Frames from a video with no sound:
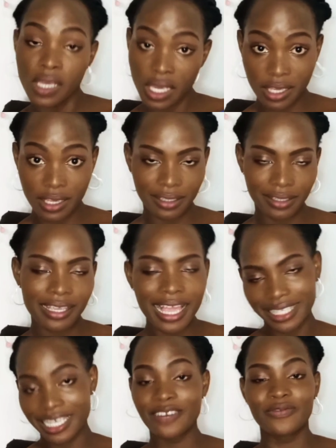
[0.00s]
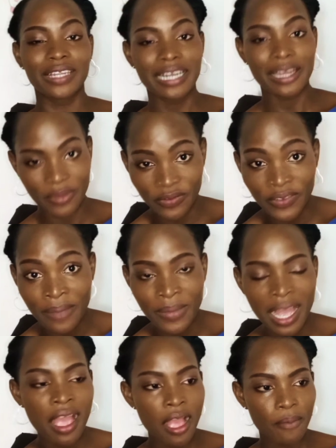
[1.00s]
Yes, aside the fact that I'm a
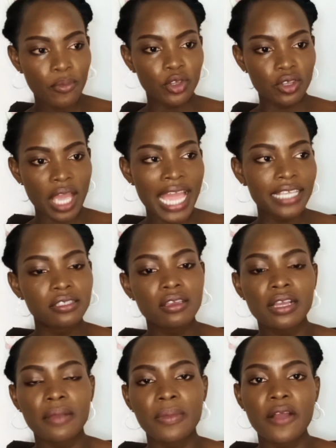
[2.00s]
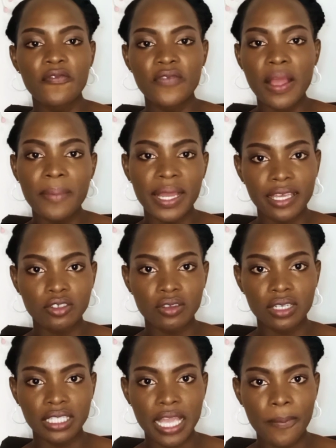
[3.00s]
farmer, but I talk about farm market all
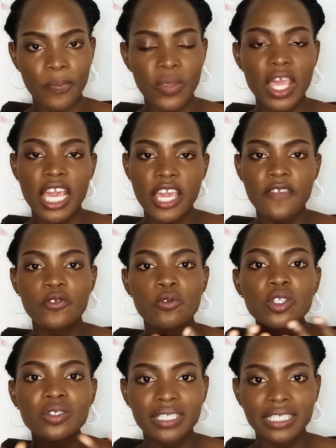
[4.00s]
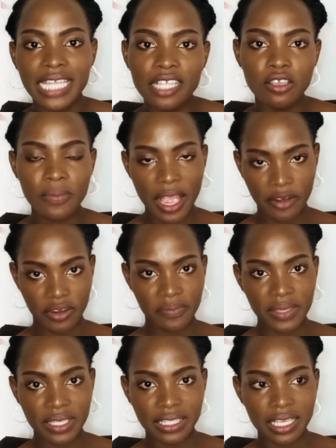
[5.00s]
the time. If you want to start up
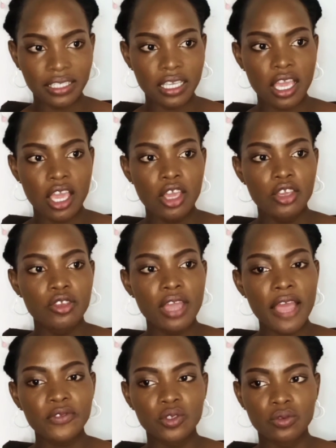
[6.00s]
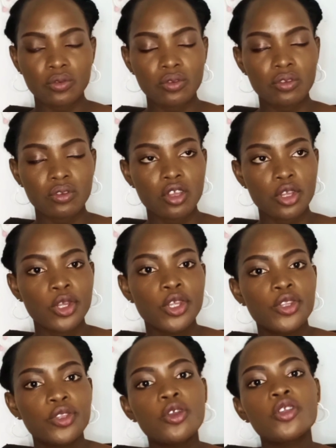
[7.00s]
agribusiness, you have to
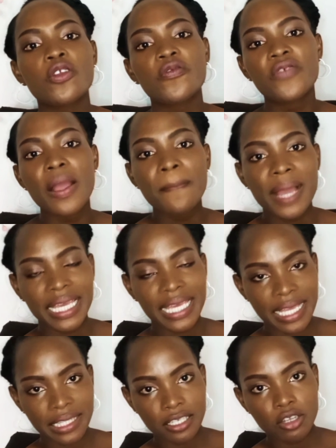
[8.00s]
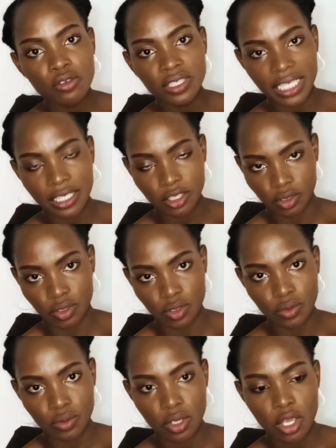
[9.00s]
know your farm market closest to
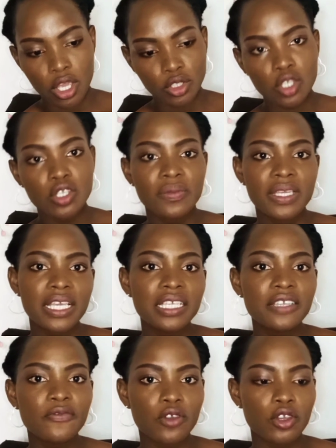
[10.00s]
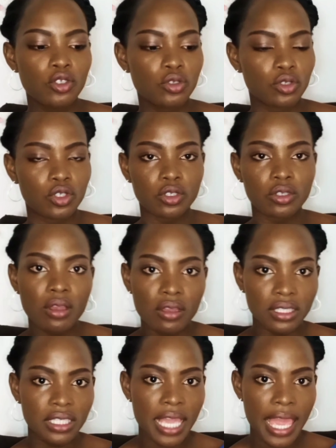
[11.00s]
you. So it will be easy for you to source